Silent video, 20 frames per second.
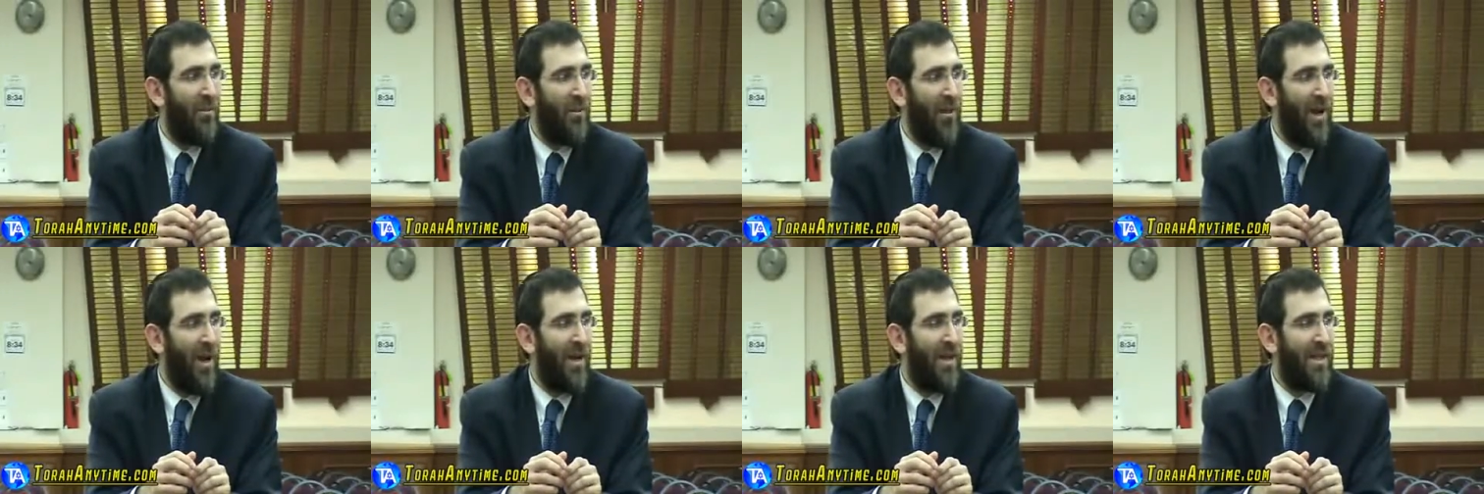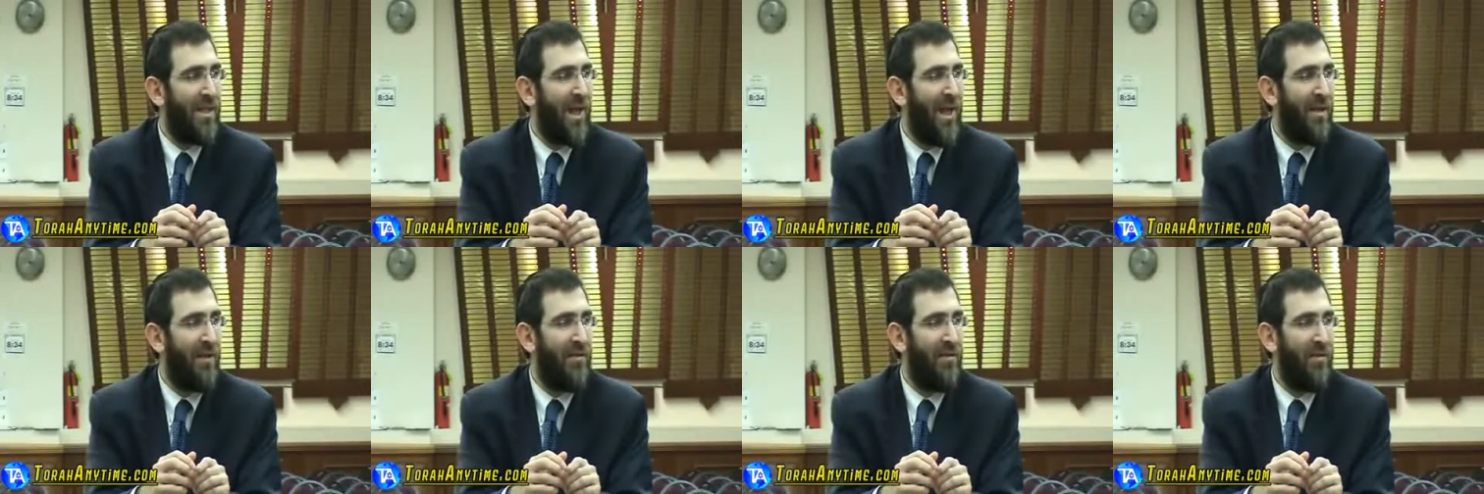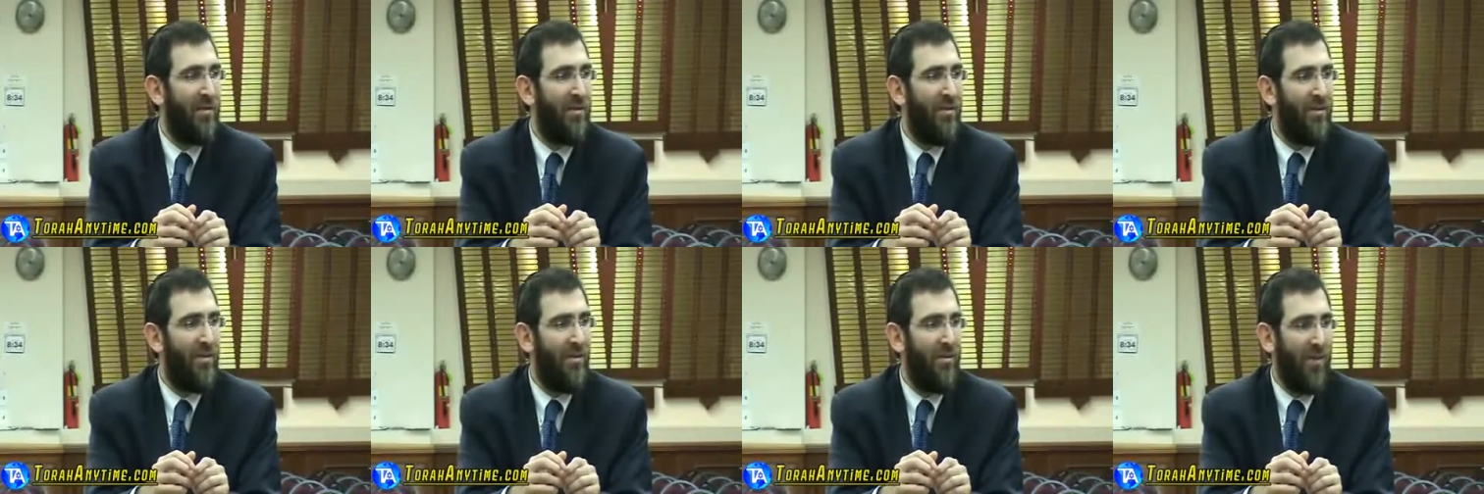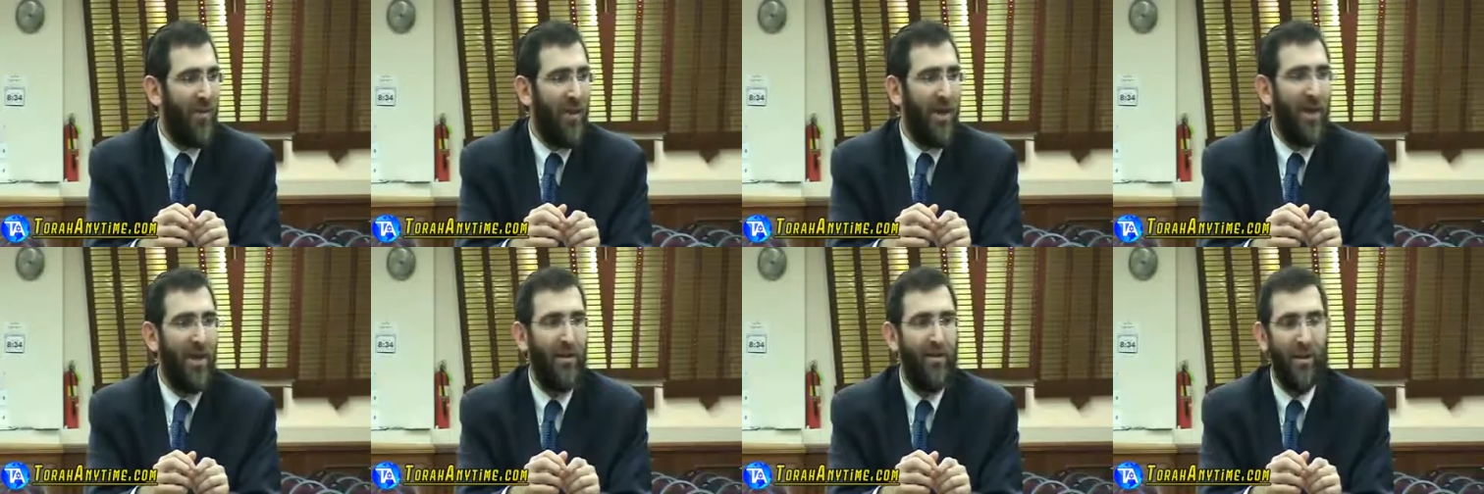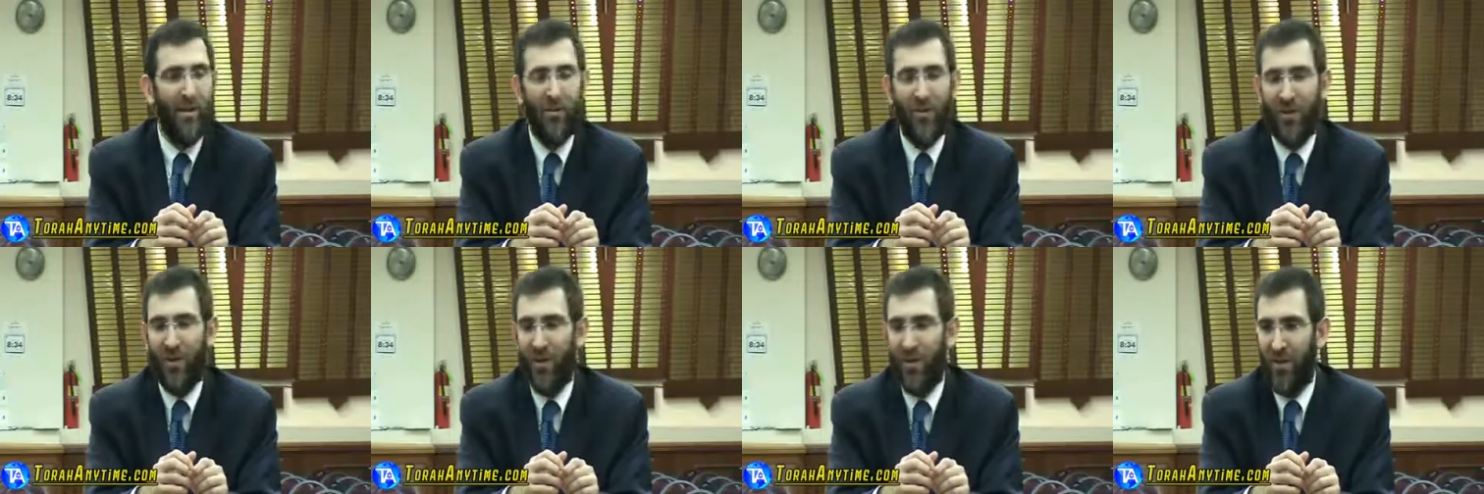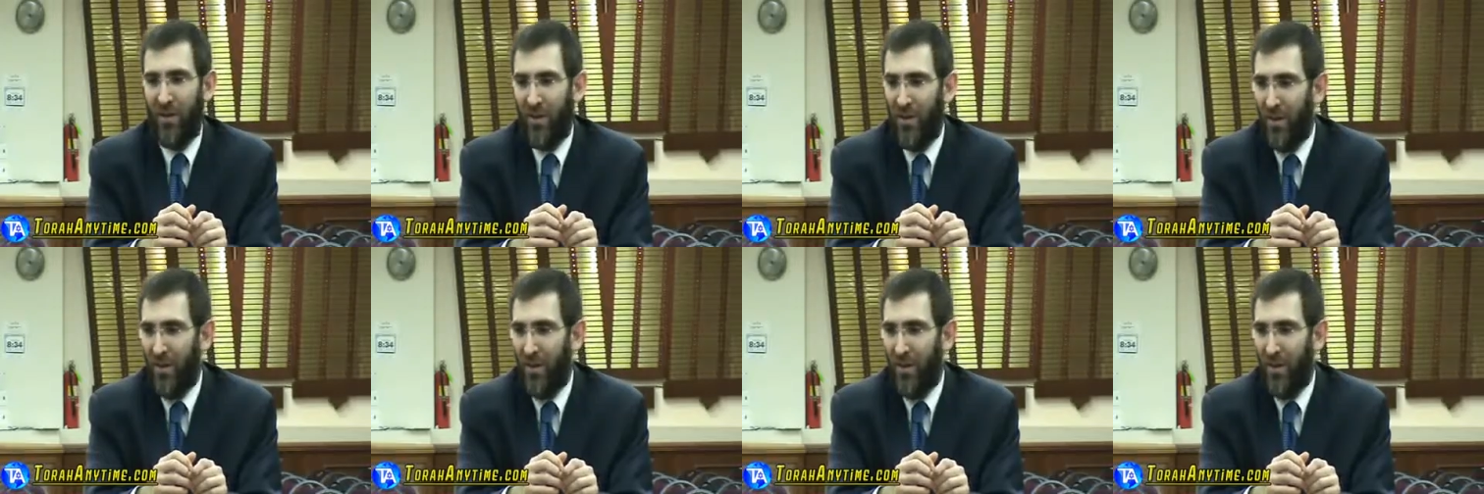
but we're exiled from the land of Israel.